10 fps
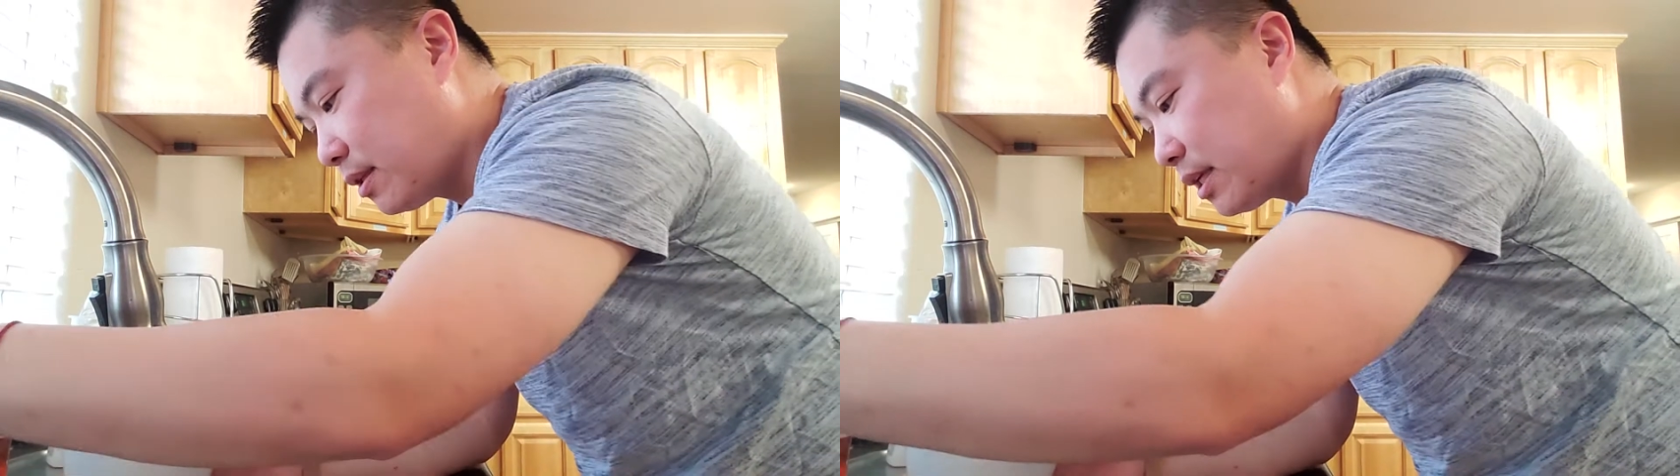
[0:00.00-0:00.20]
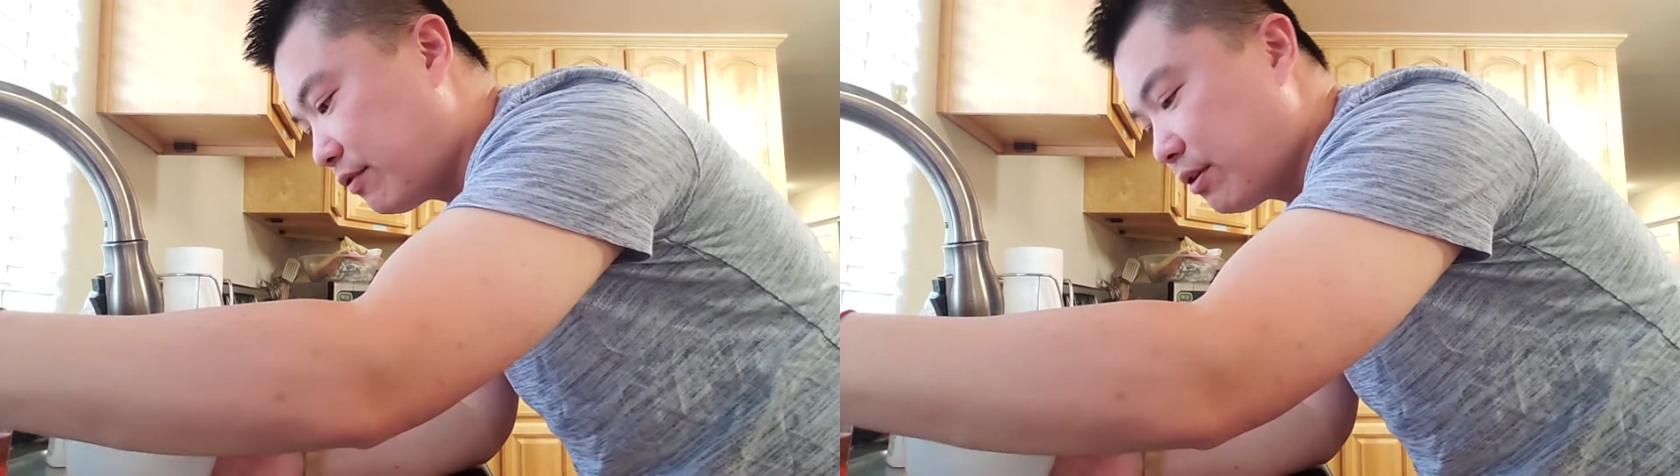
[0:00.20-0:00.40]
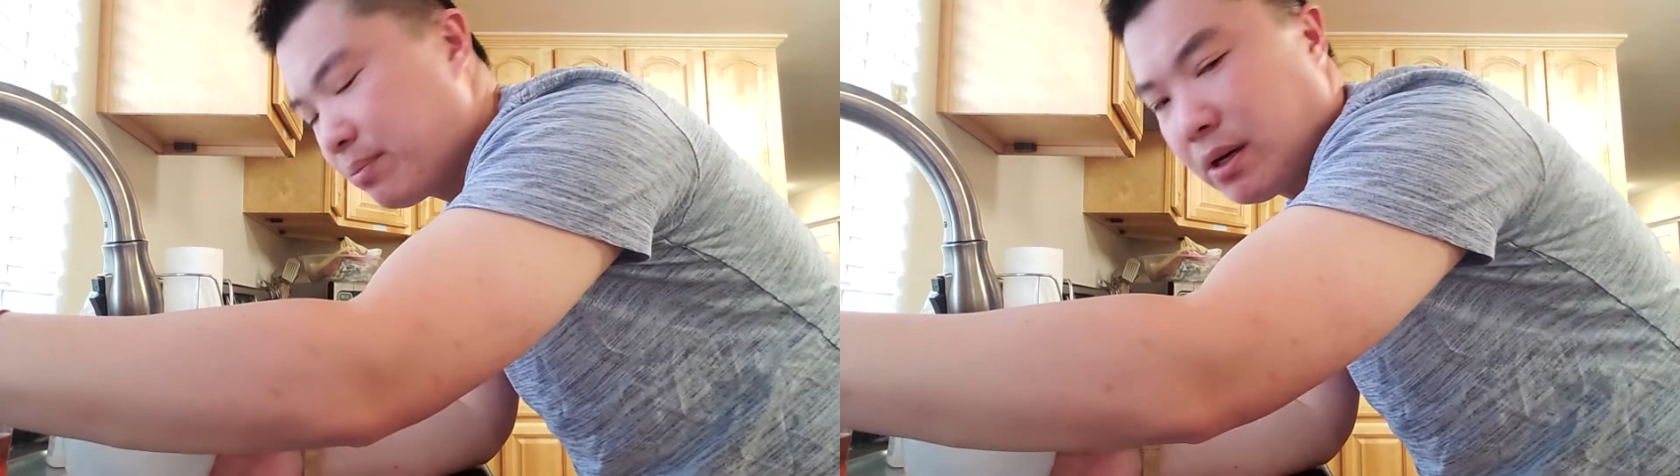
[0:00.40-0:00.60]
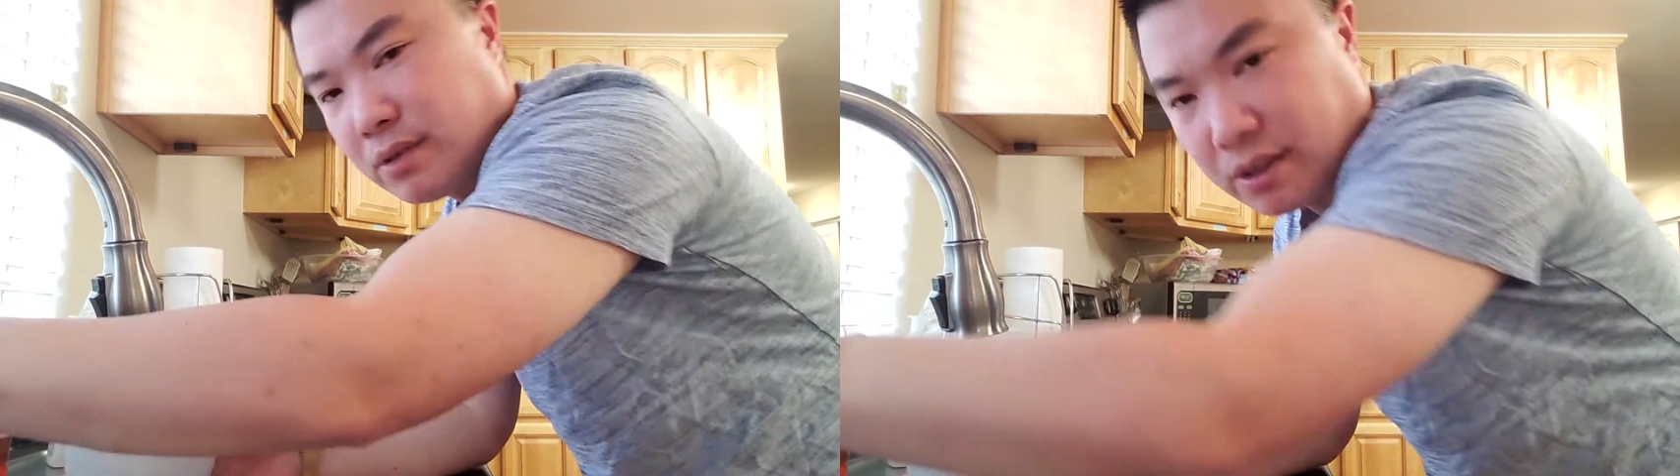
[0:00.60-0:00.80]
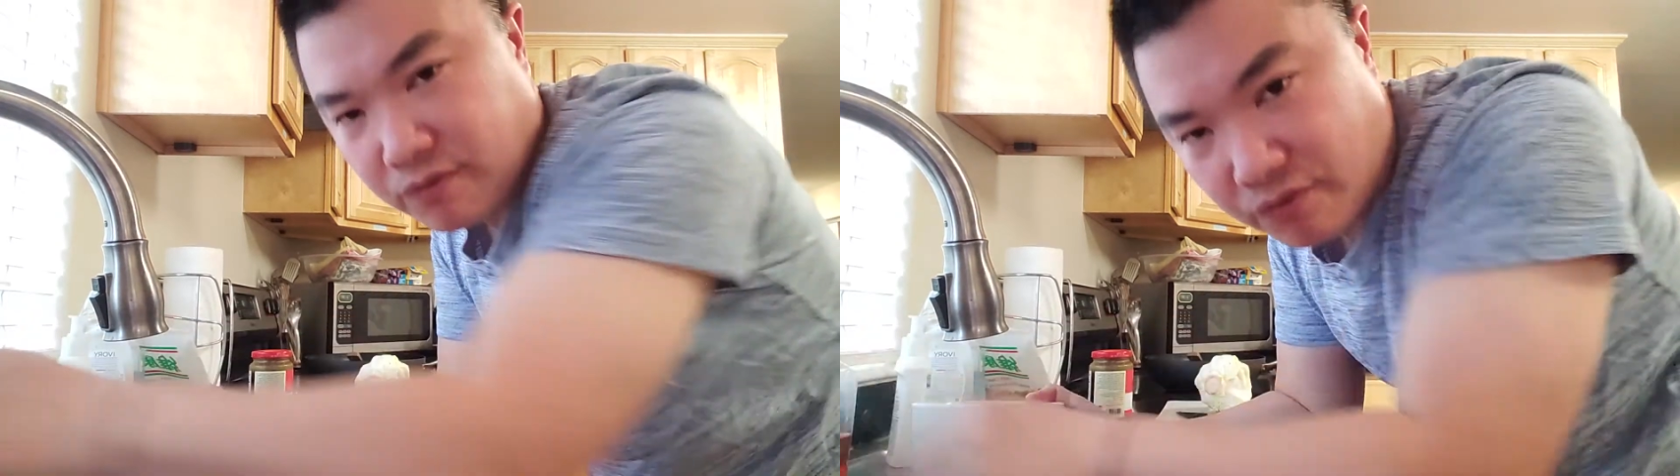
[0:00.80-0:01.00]
give it about
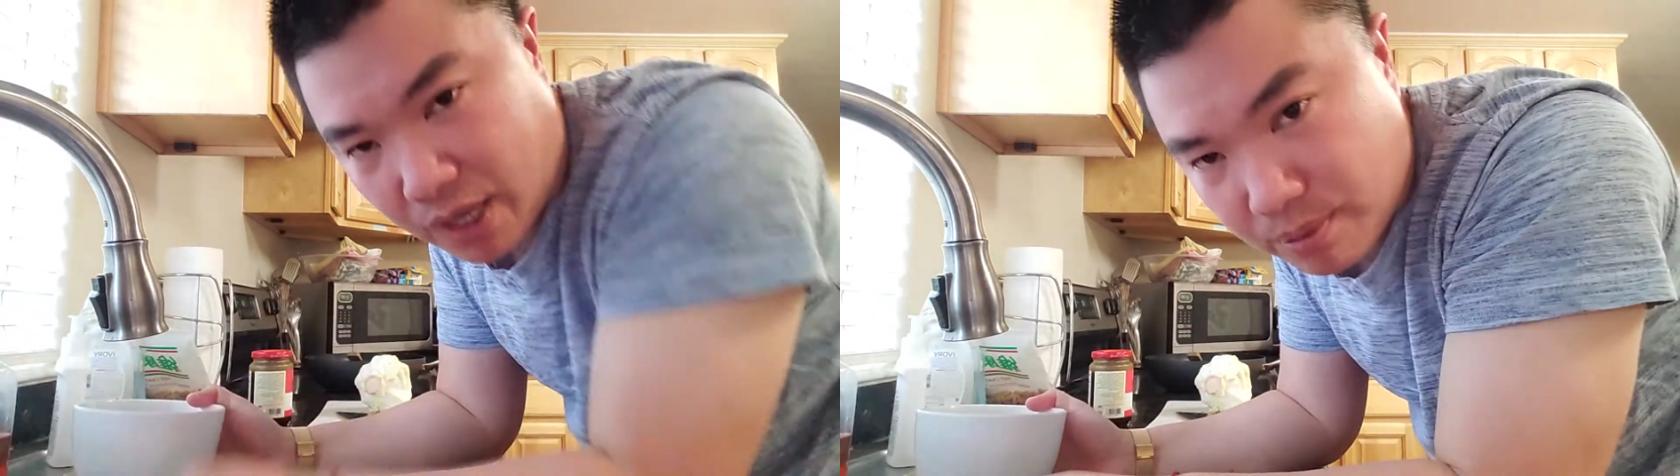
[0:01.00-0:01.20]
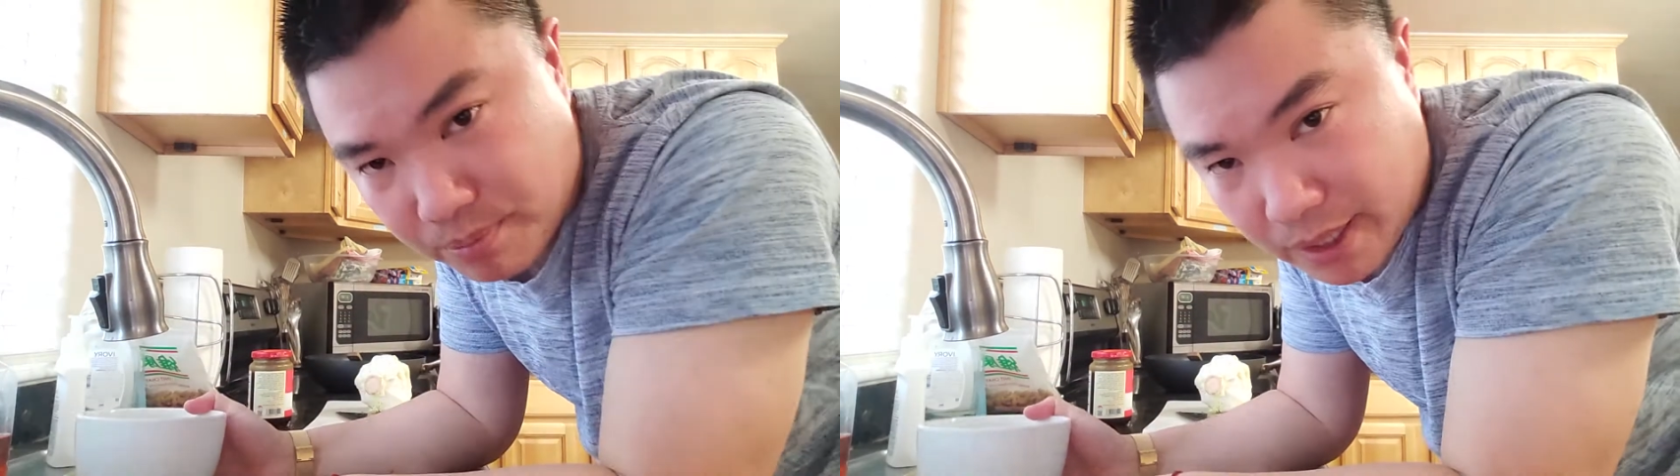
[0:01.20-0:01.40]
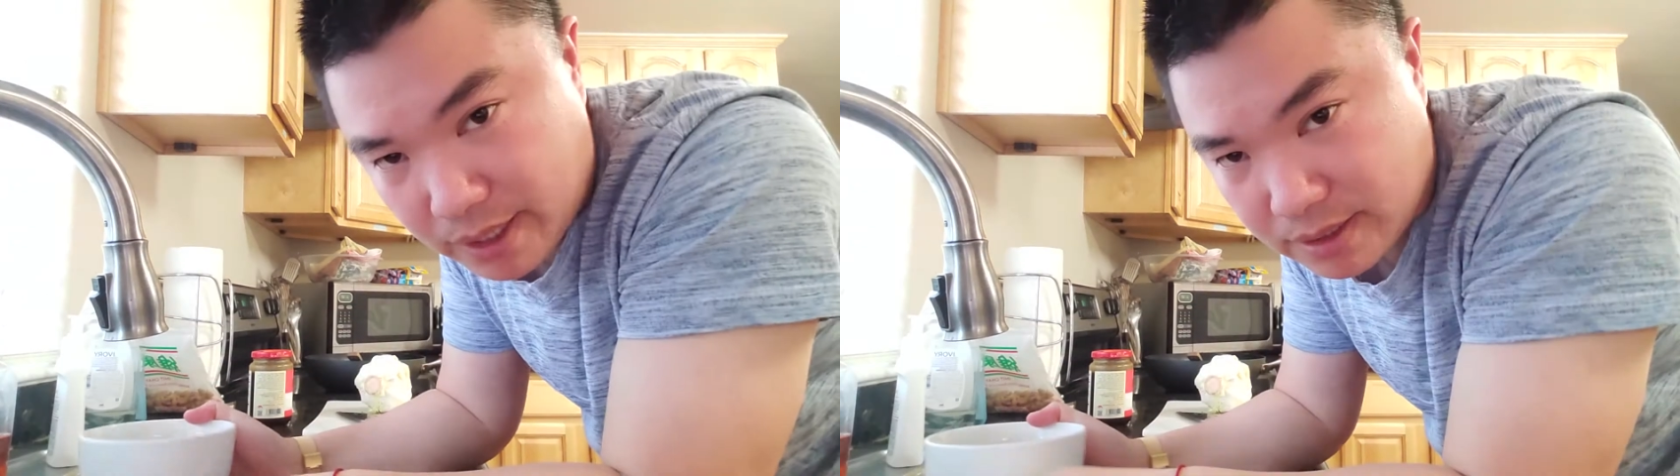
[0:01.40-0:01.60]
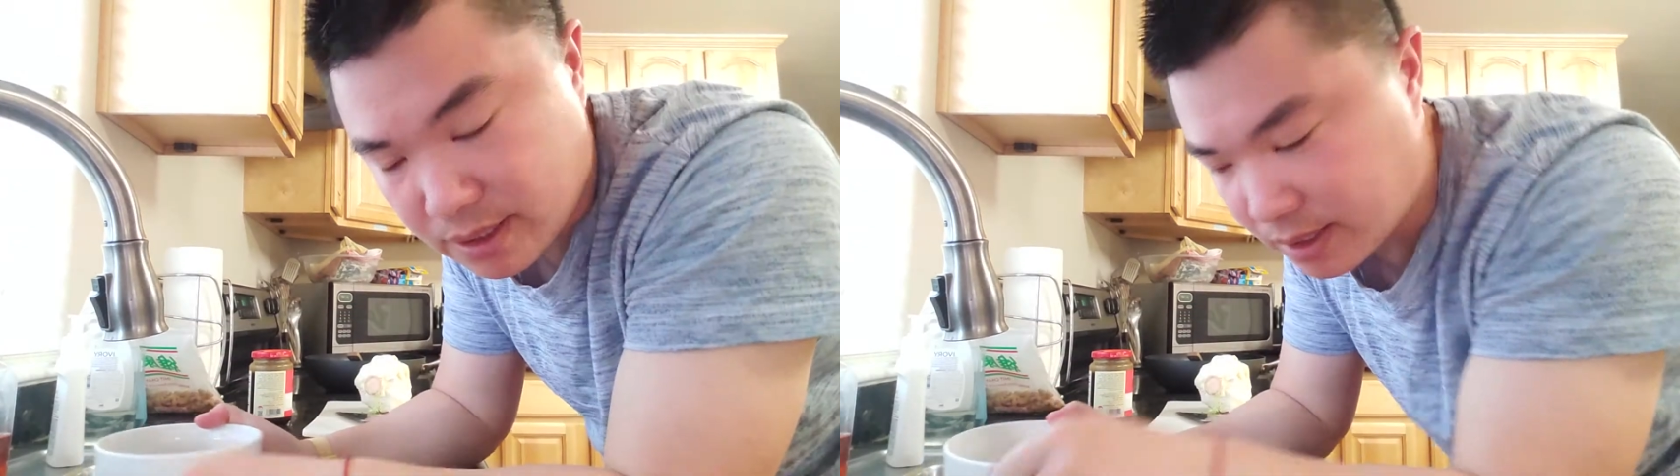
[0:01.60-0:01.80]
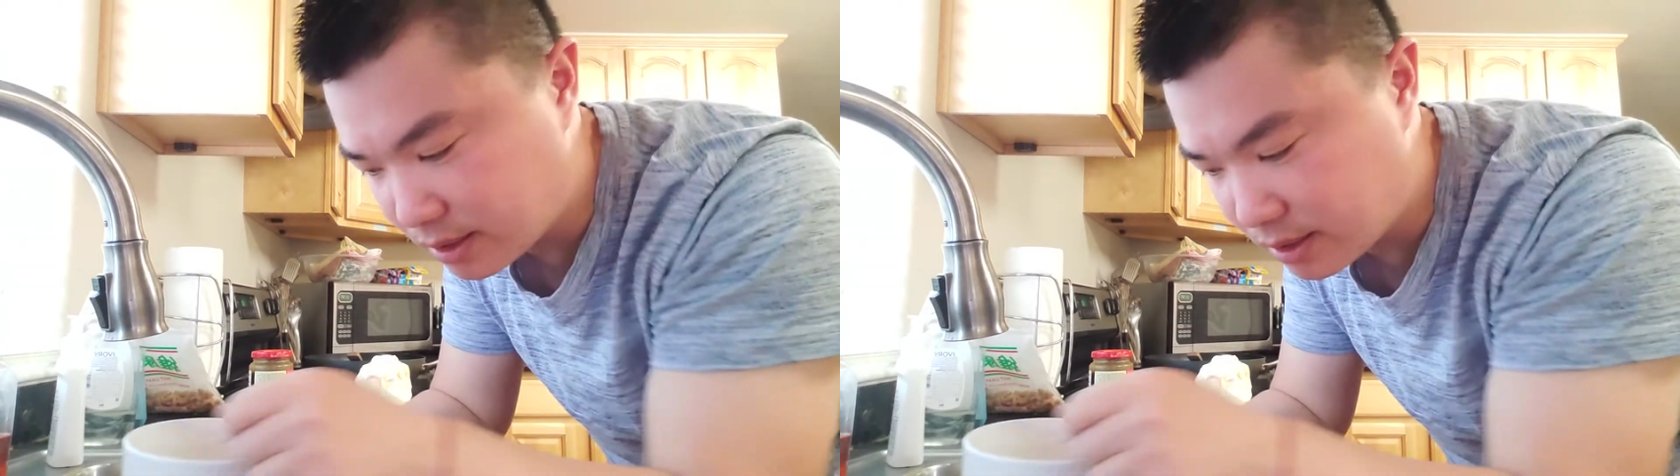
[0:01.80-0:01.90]
like 5 minutes.